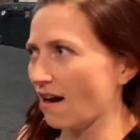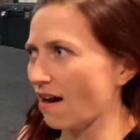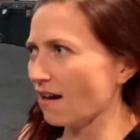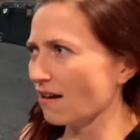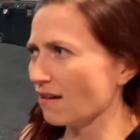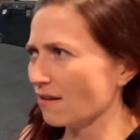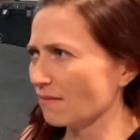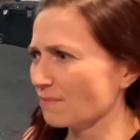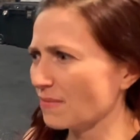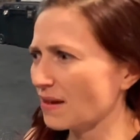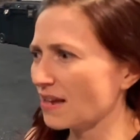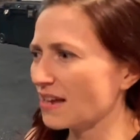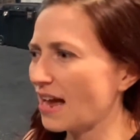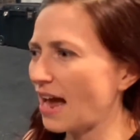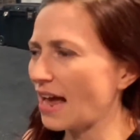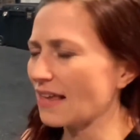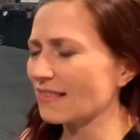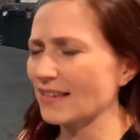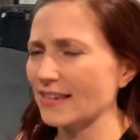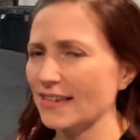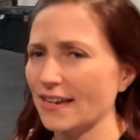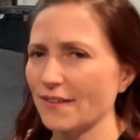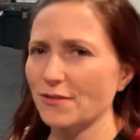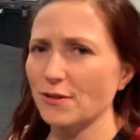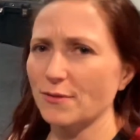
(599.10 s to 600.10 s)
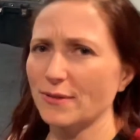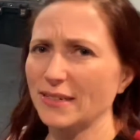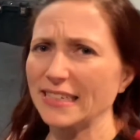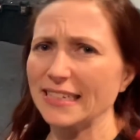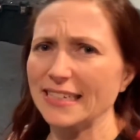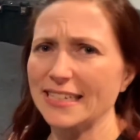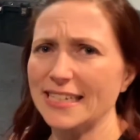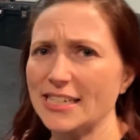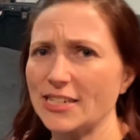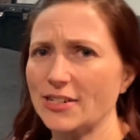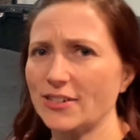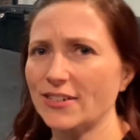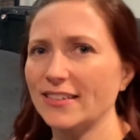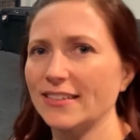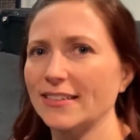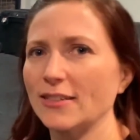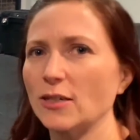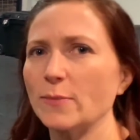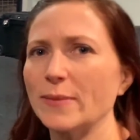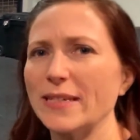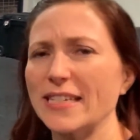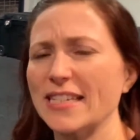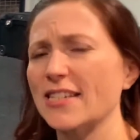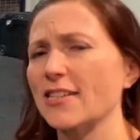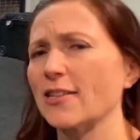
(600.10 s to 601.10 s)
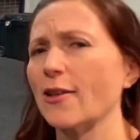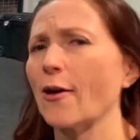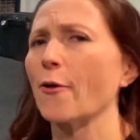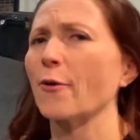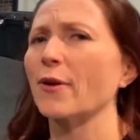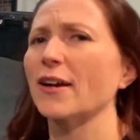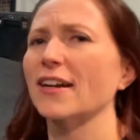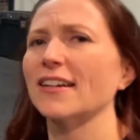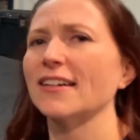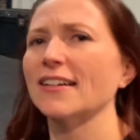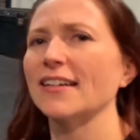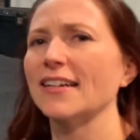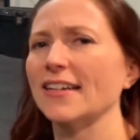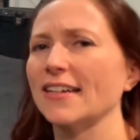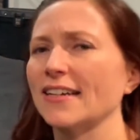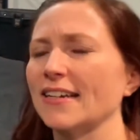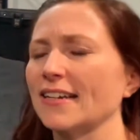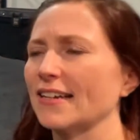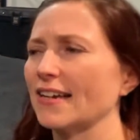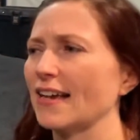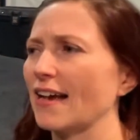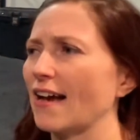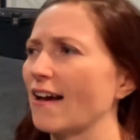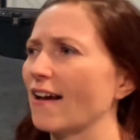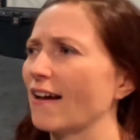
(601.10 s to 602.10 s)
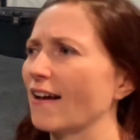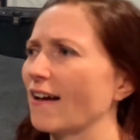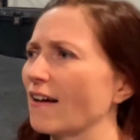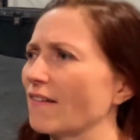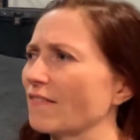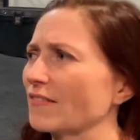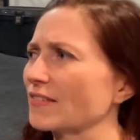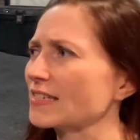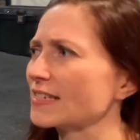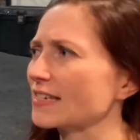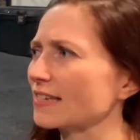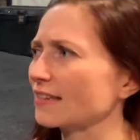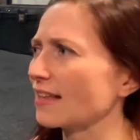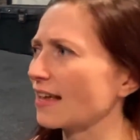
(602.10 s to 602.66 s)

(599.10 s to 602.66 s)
Um, I think everyone could start a little bit slower. Um, see a